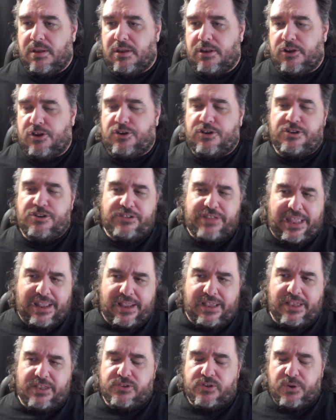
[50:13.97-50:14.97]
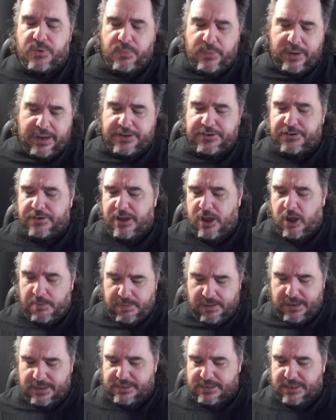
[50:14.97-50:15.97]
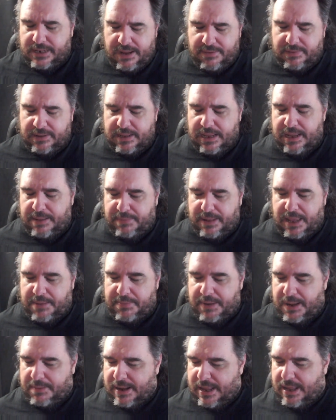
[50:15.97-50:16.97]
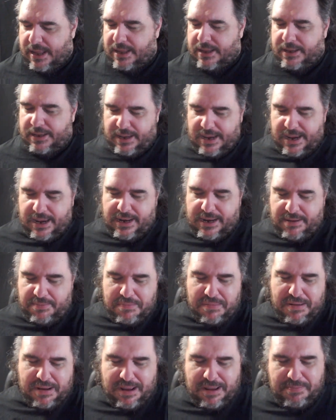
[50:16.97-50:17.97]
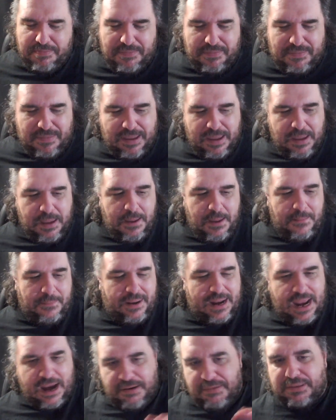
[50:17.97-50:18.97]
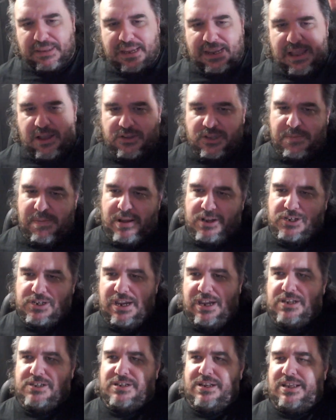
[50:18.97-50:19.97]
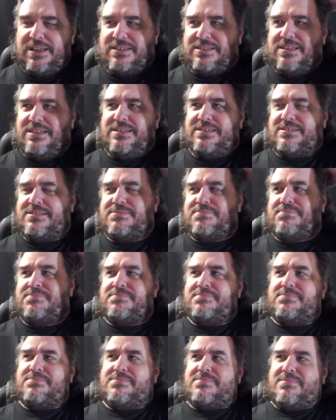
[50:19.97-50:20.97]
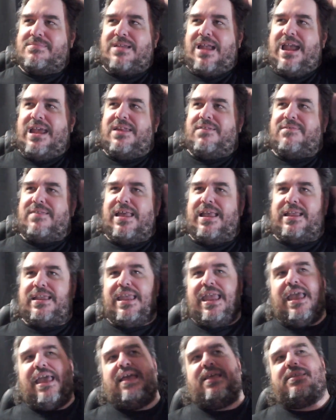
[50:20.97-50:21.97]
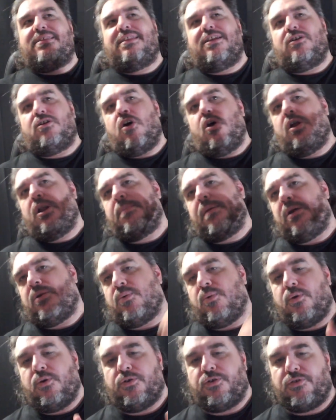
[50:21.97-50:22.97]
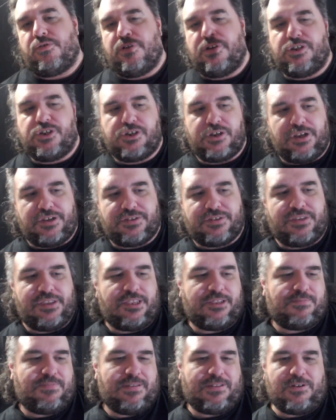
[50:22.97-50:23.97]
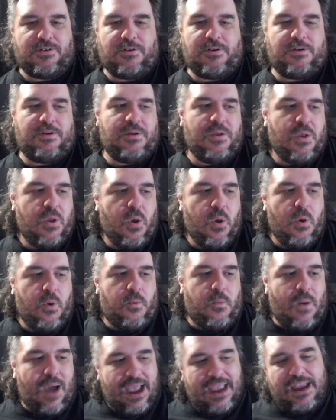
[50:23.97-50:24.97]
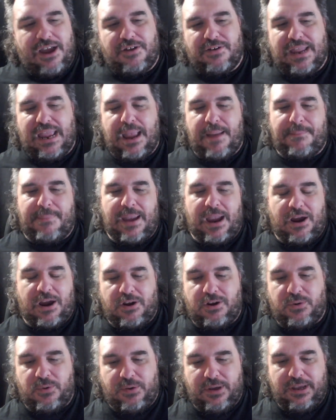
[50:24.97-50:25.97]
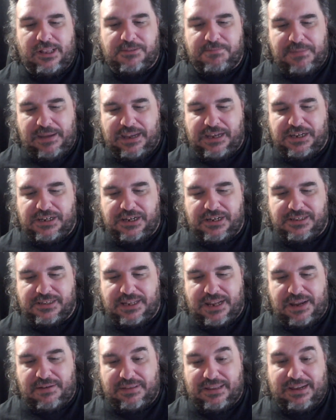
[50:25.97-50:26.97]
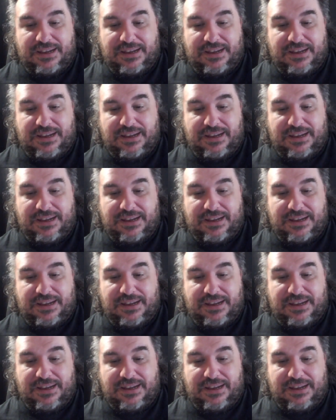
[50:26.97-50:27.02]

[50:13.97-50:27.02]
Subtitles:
They're just like us. They're weak. They're helpless, and everything, and blah blah blah. And everything else about changelings is kind of like, yes, they're all about order and justice, but they're why are they a paranoid species and everything?